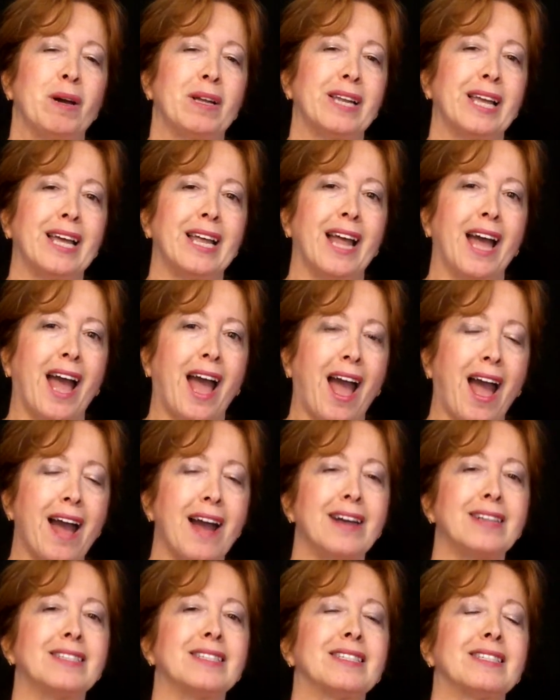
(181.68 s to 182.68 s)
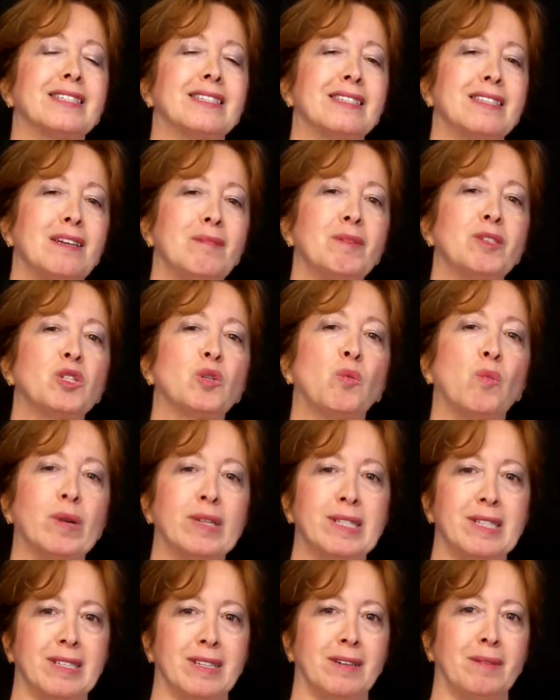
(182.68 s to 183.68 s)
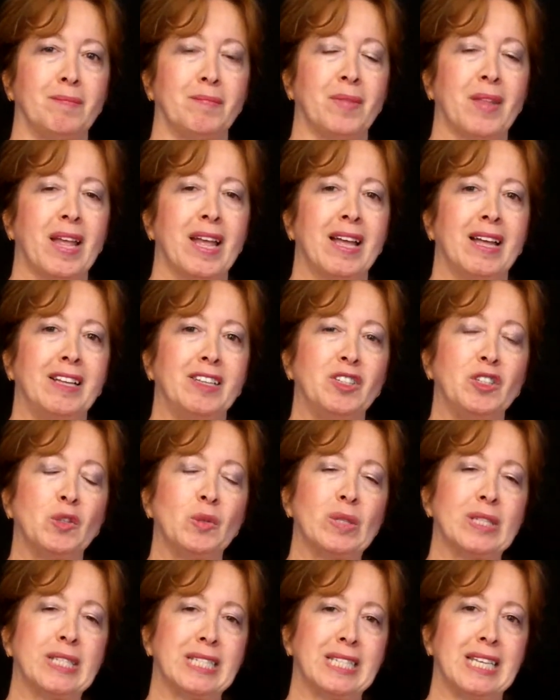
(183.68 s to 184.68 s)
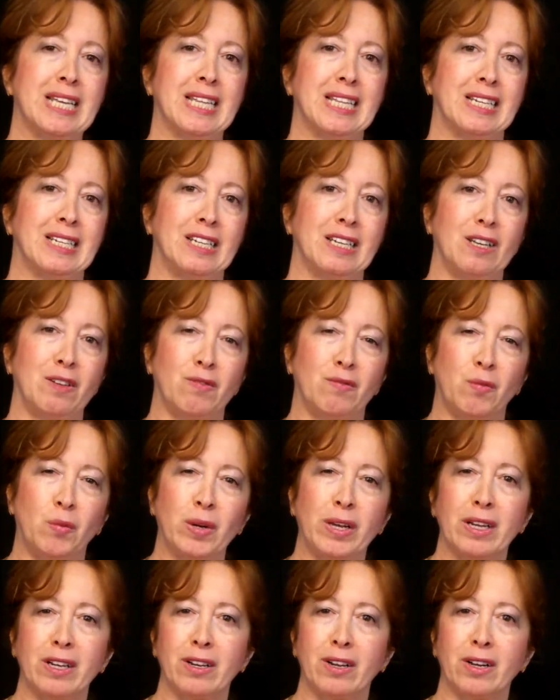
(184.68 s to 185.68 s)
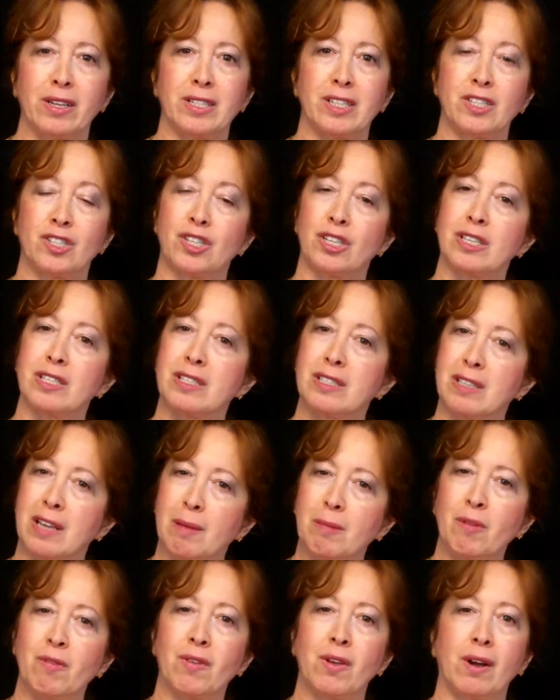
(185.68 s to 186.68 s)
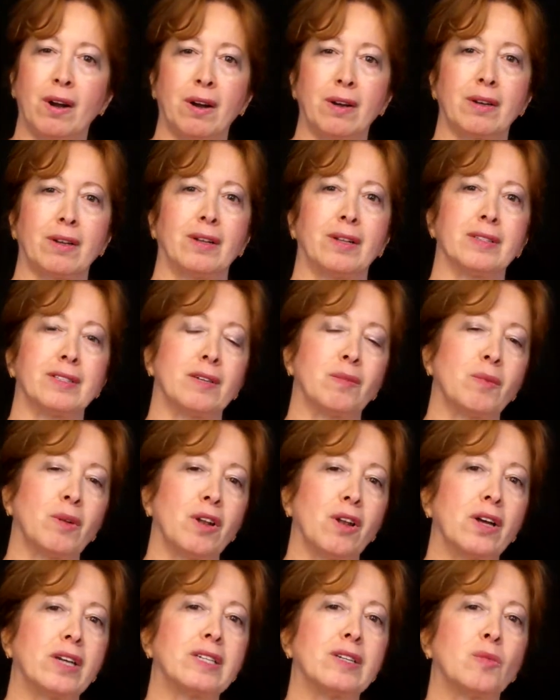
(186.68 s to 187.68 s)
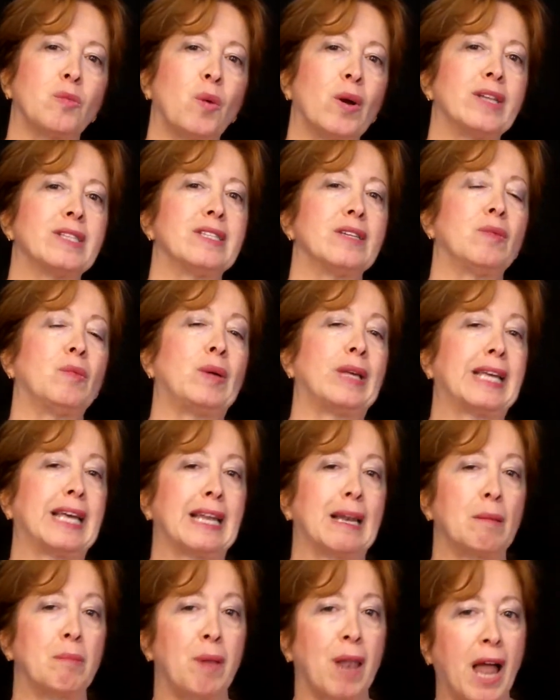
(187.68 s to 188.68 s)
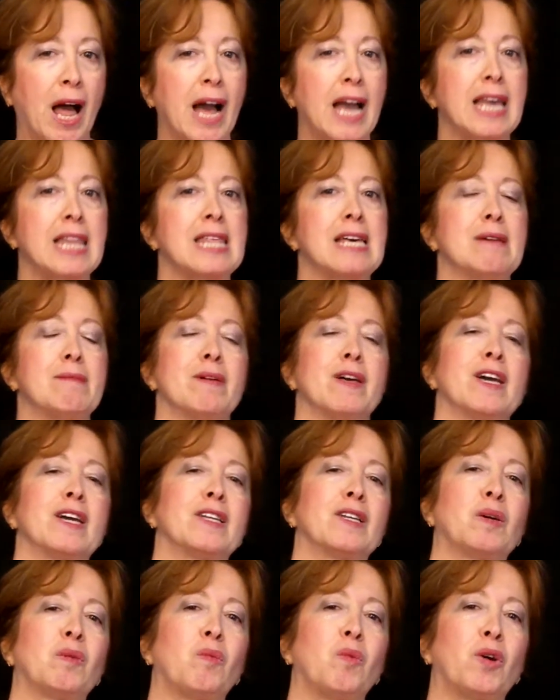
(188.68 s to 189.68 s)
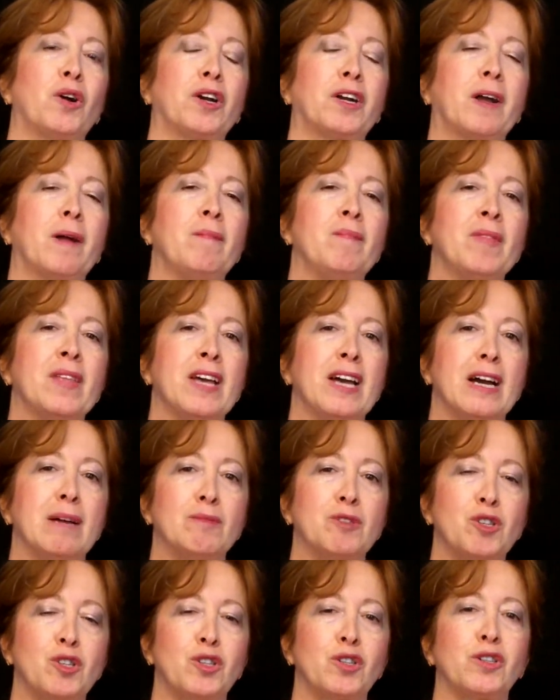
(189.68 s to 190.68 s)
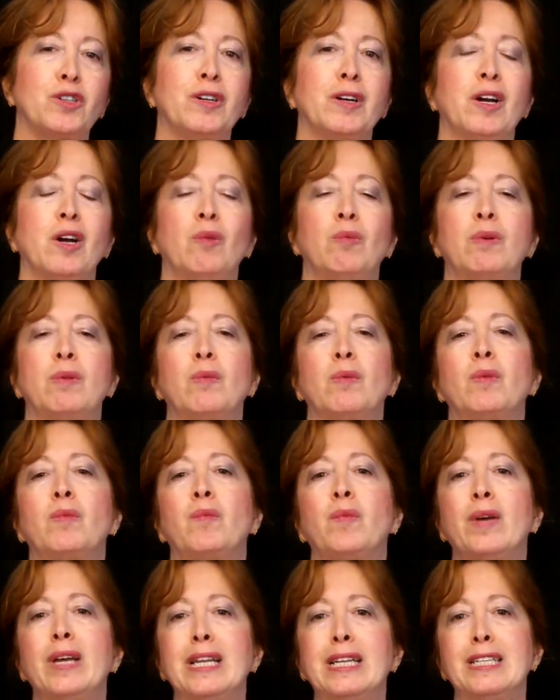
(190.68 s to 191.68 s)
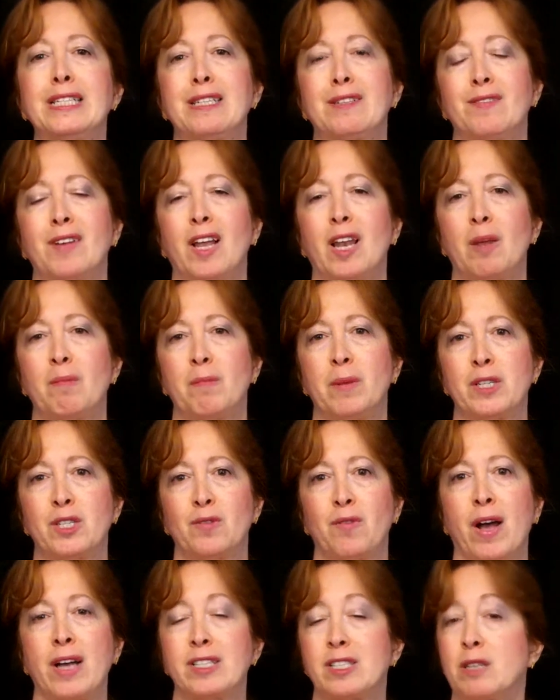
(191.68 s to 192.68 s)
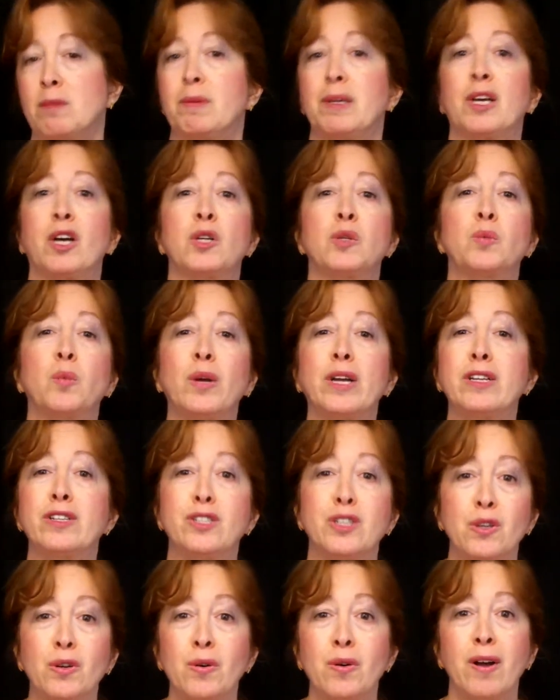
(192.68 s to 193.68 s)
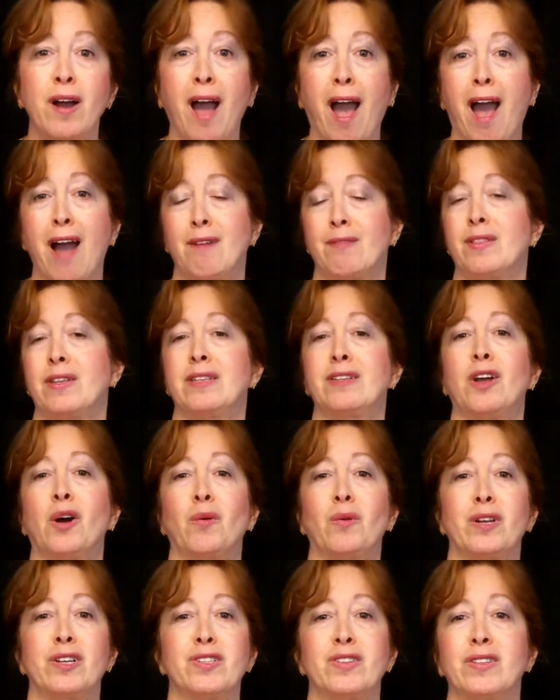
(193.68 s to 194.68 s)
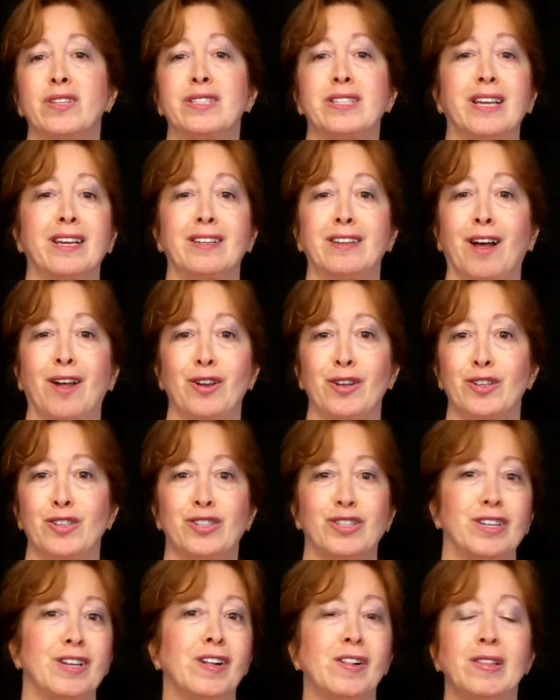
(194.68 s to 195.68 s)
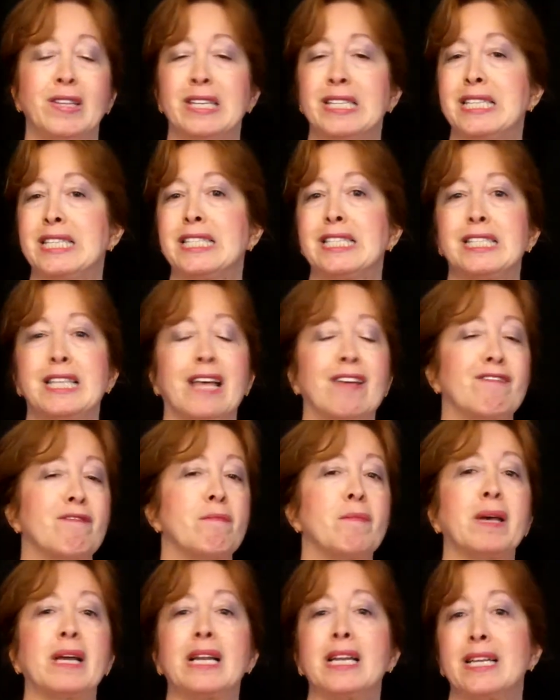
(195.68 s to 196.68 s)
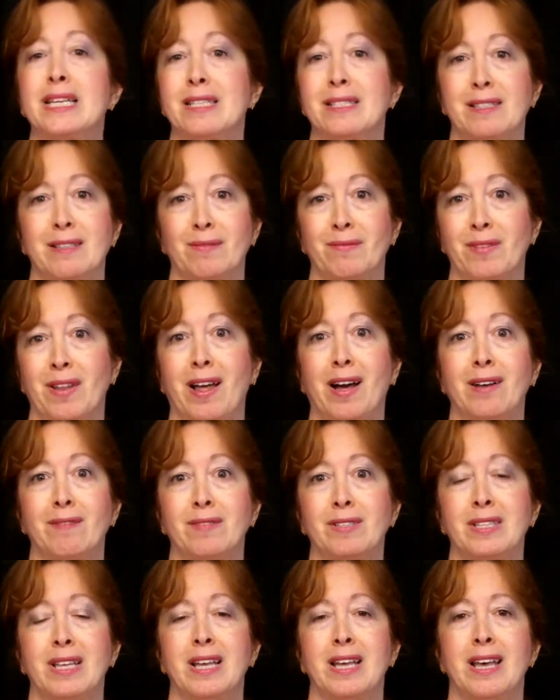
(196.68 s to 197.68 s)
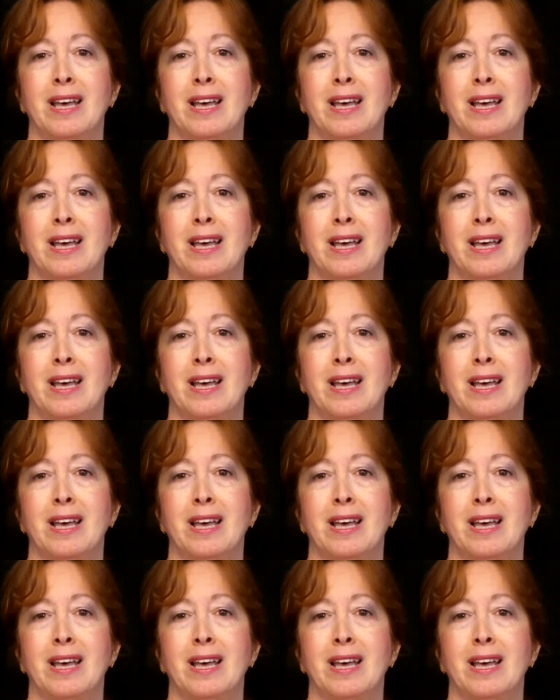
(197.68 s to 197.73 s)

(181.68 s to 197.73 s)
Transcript: but it has so much wisdom. And you'll see that if we looked at just some of the articles and we looked at ways that we can apply that in our work, I'm sure we would really develop much faster, because we do have the knowledge and the technology to save millions of lives.